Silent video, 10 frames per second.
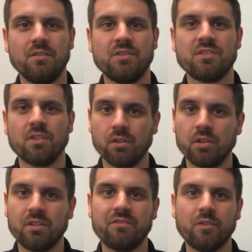Just
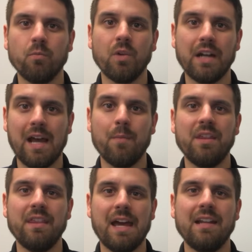learn from what
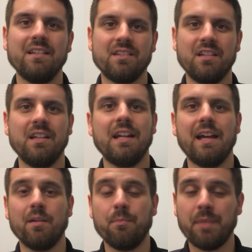happened, that incident, and
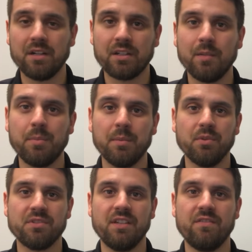how to better keep people
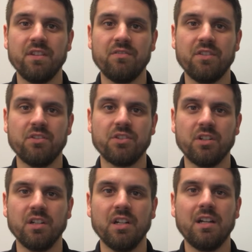safe in the future.